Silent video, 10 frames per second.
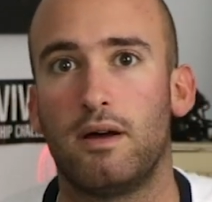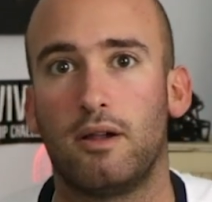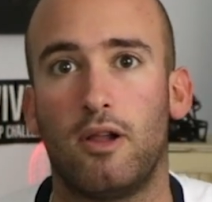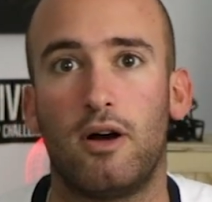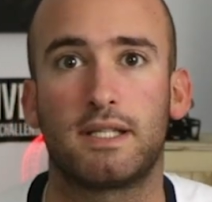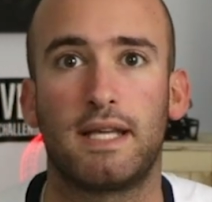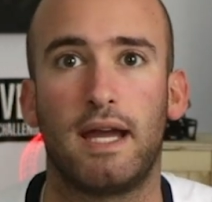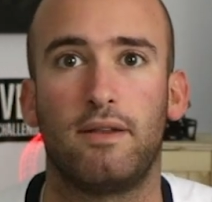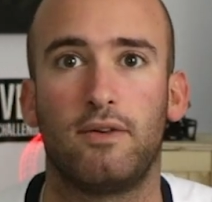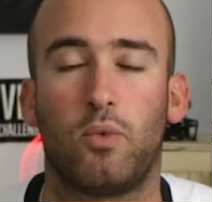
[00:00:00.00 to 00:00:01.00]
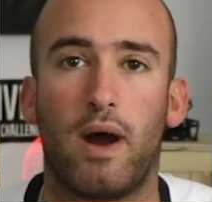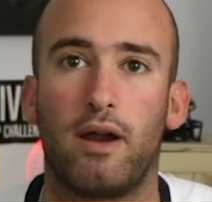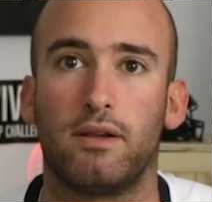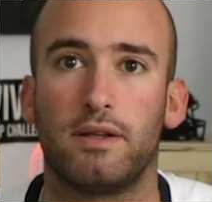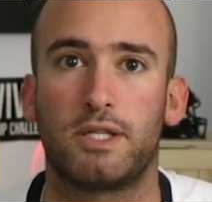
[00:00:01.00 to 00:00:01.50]
Alongside those
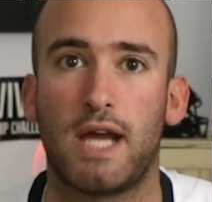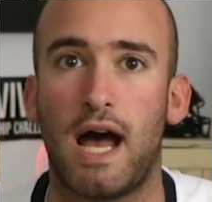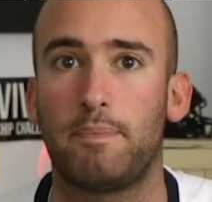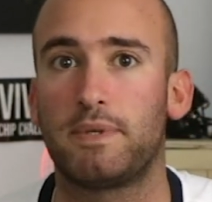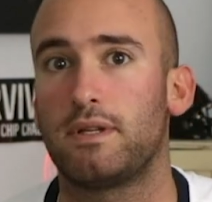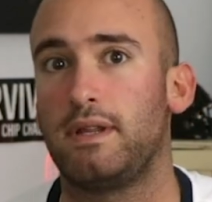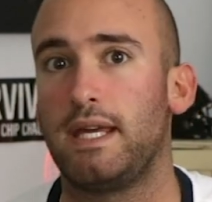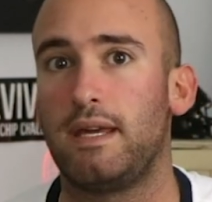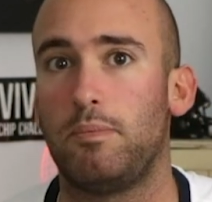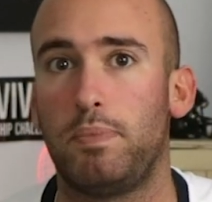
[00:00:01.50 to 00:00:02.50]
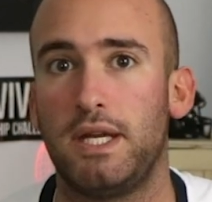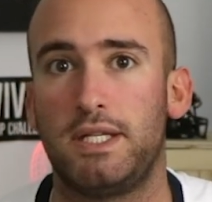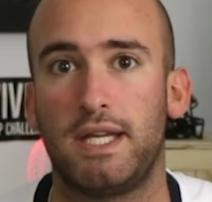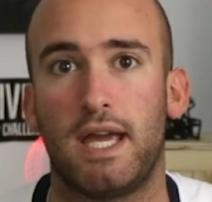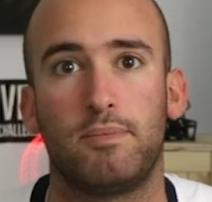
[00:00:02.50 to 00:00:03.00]
wireless chops, the
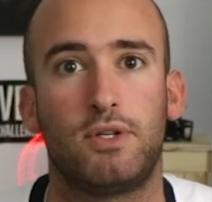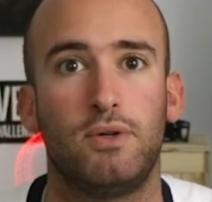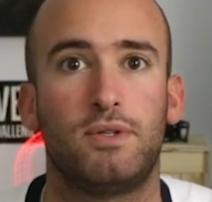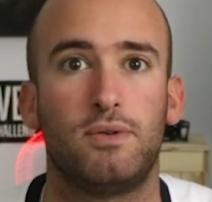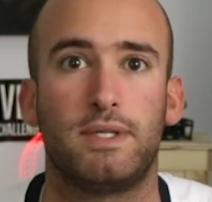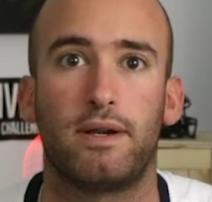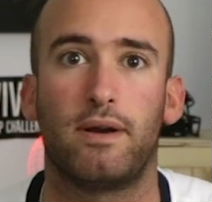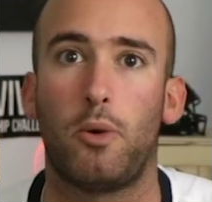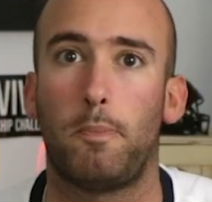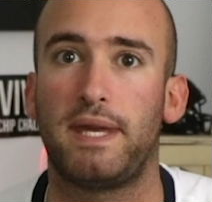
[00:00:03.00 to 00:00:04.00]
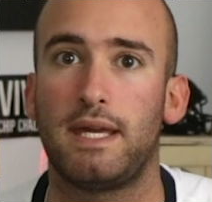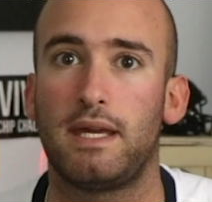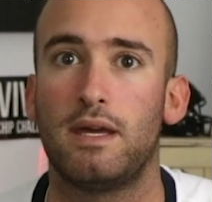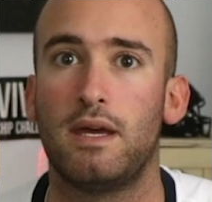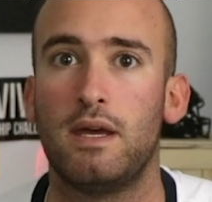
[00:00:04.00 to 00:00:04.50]

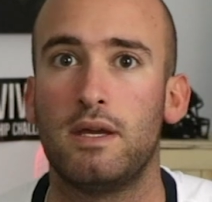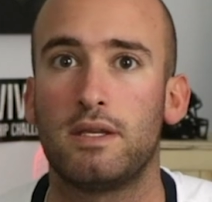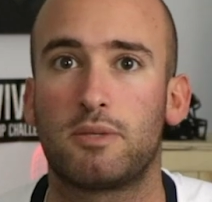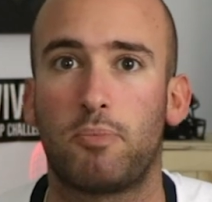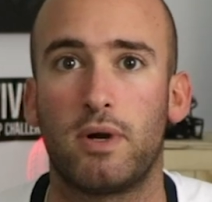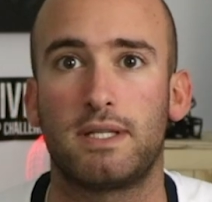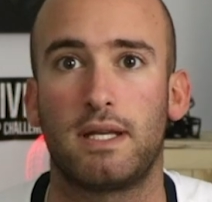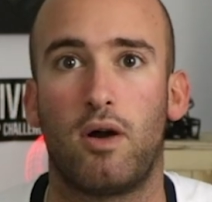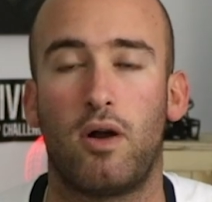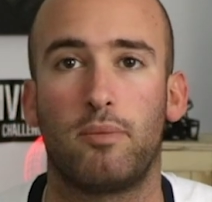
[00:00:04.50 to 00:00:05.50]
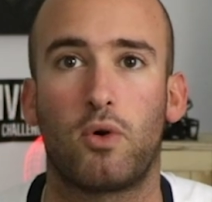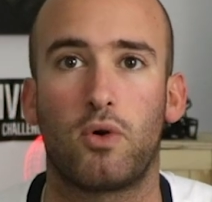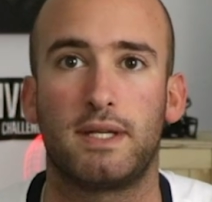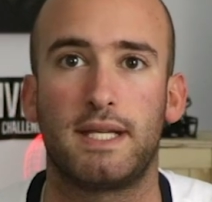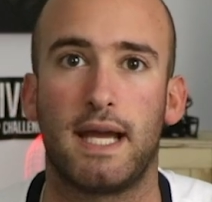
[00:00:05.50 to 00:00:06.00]
BGM220P sports an ARM
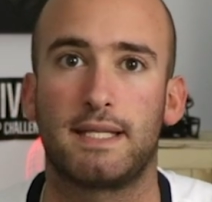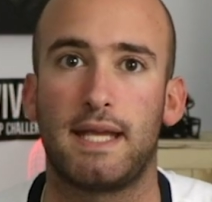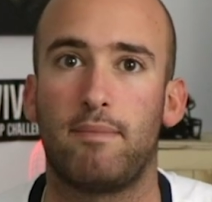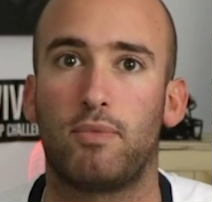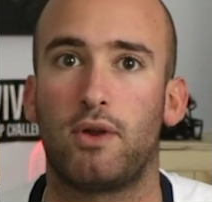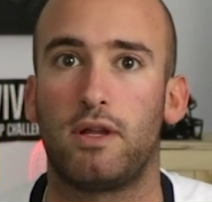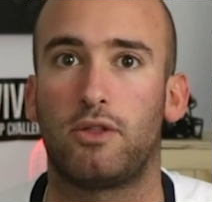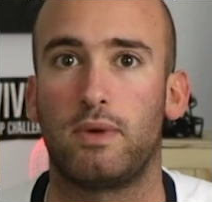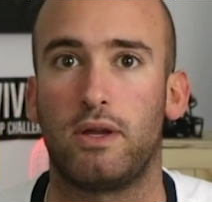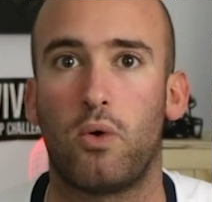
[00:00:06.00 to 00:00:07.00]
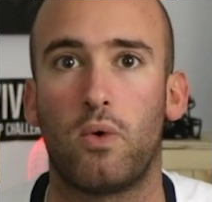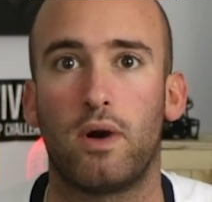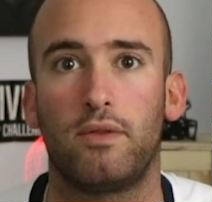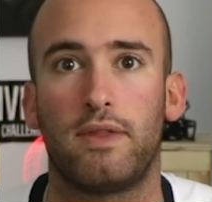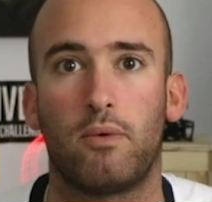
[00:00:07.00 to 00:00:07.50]
Cortex M33
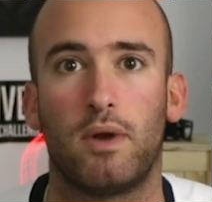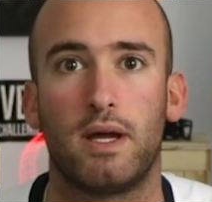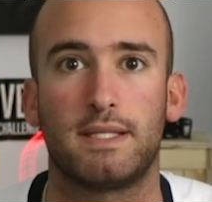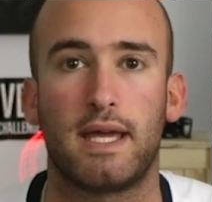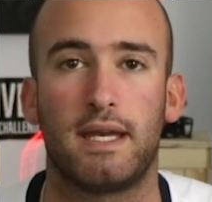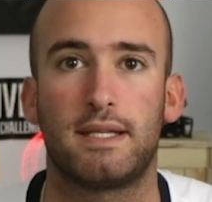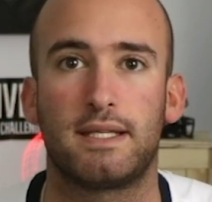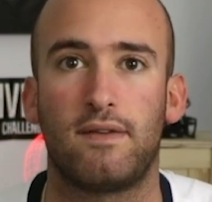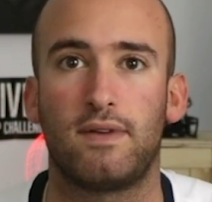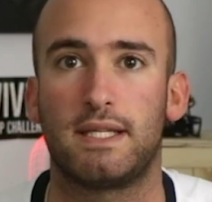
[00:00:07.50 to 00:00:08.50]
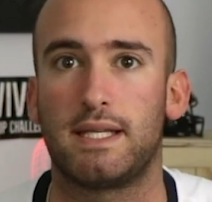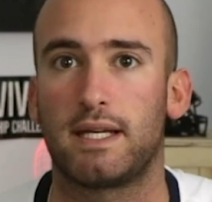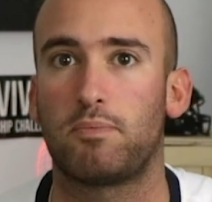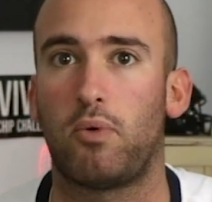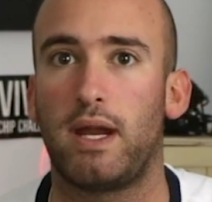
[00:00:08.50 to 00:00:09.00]
core that runs at
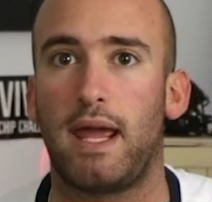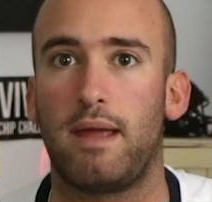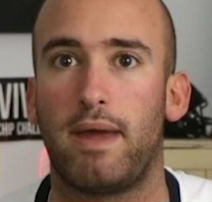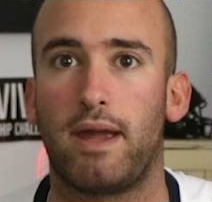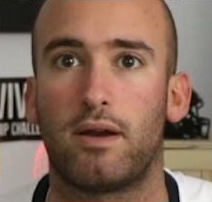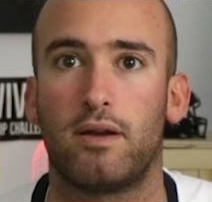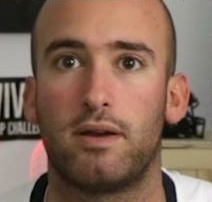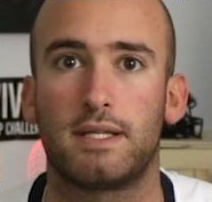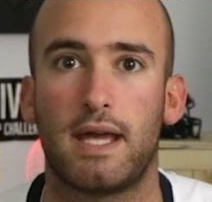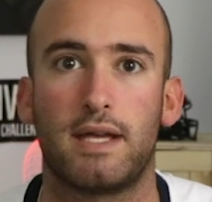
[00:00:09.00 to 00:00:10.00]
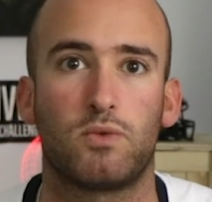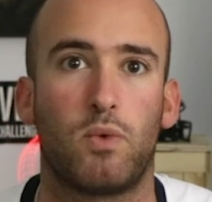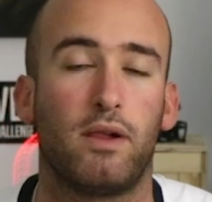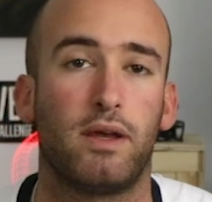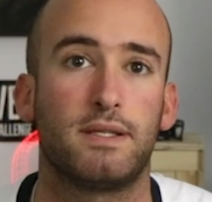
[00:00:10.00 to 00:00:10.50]
76.8 MHz, as
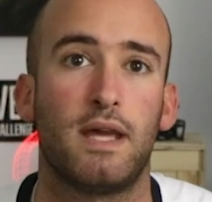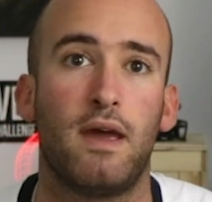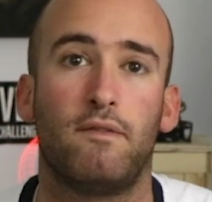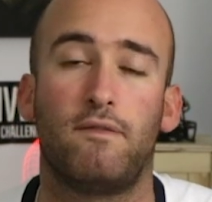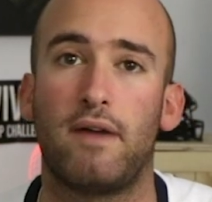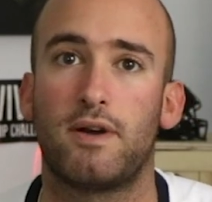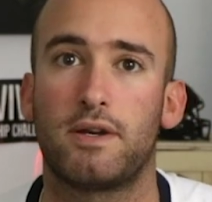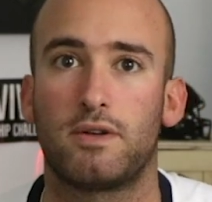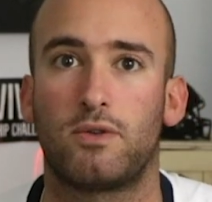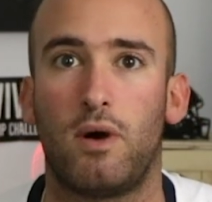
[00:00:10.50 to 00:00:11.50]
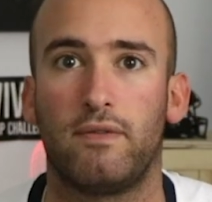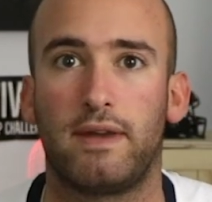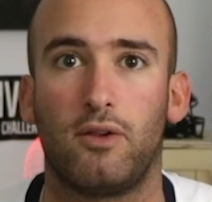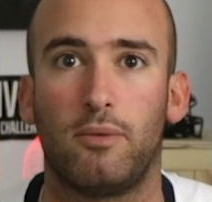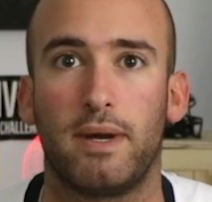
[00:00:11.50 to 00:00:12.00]
well as 512
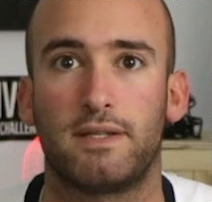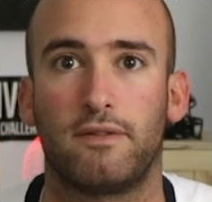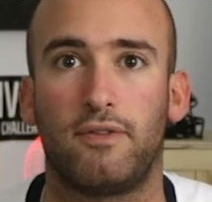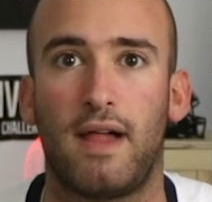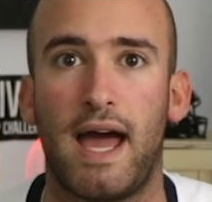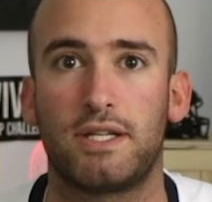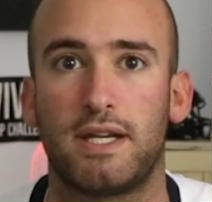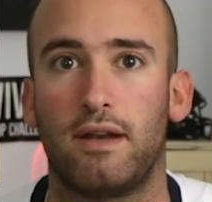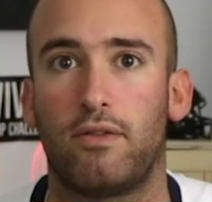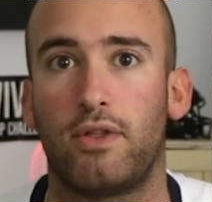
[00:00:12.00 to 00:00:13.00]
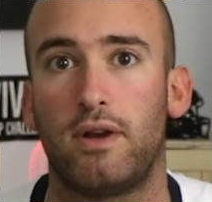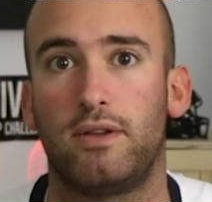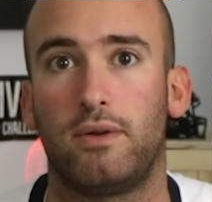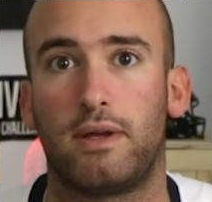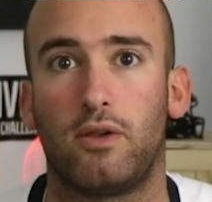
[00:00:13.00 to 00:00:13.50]
kilobytes of flash and
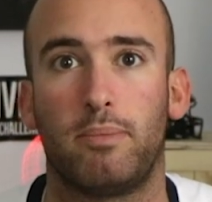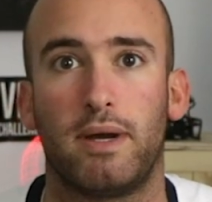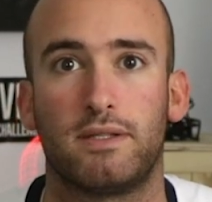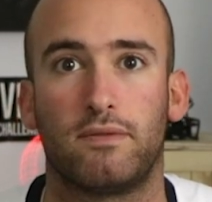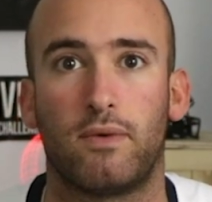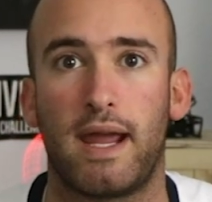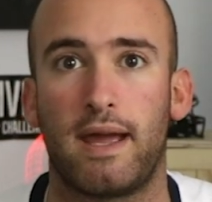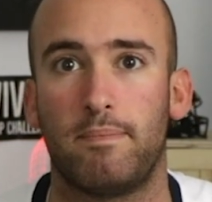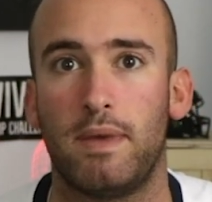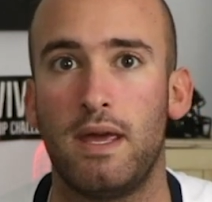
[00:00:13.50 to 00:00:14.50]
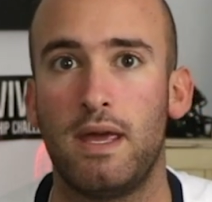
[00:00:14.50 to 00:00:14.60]
32 kilobytes of RAM